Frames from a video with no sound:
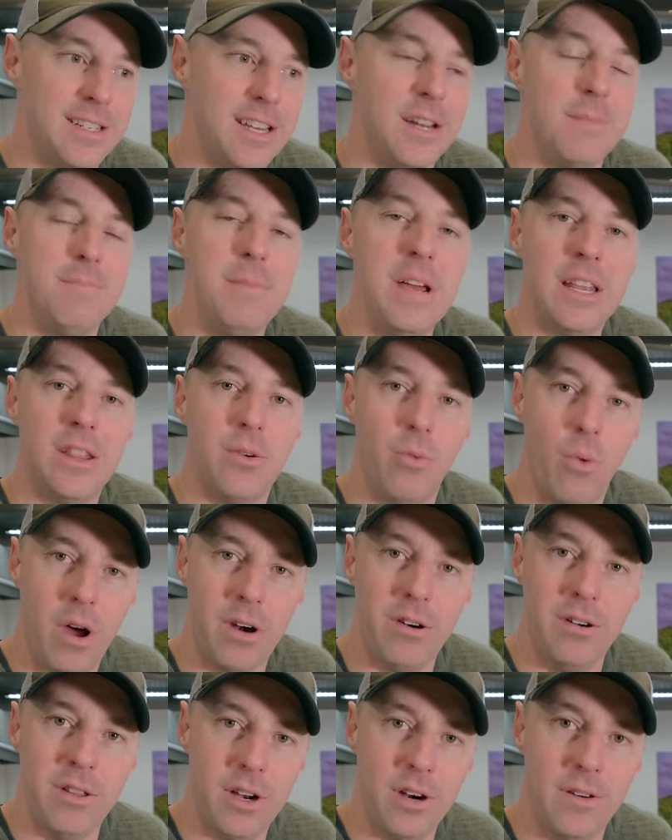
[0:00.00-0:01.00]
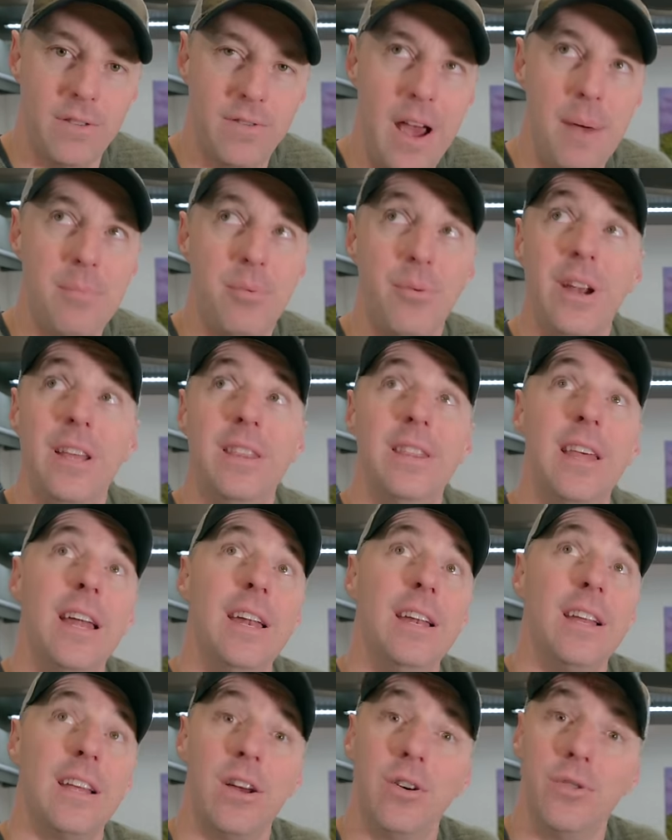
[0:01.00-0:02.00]
is gonna make the water in there evaporate,
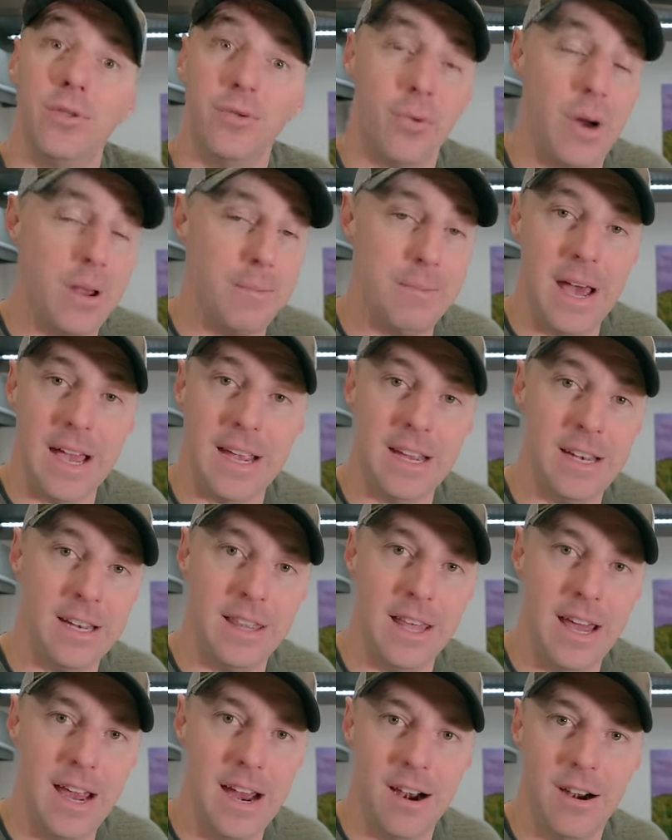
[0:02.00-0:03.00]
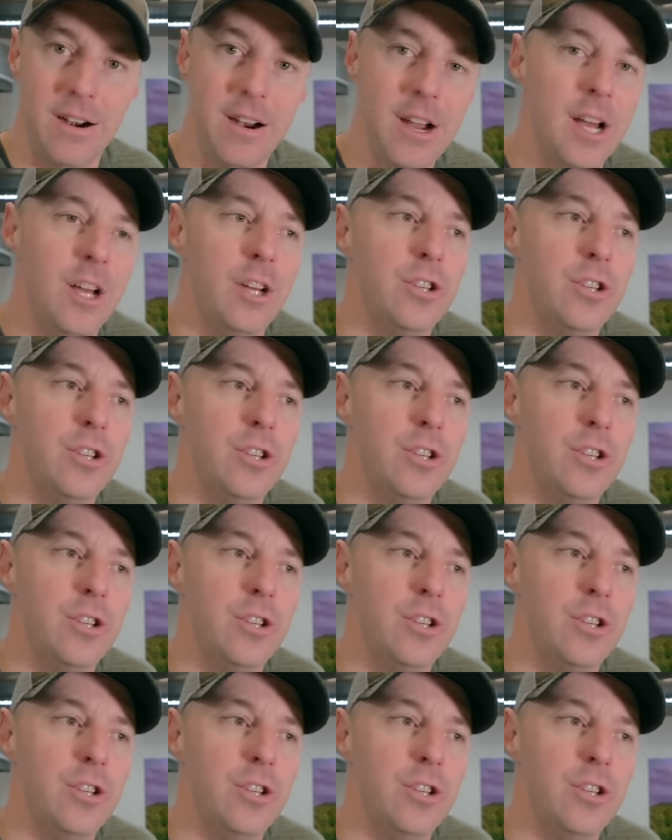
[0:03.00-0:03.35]
then it goes right back into the air.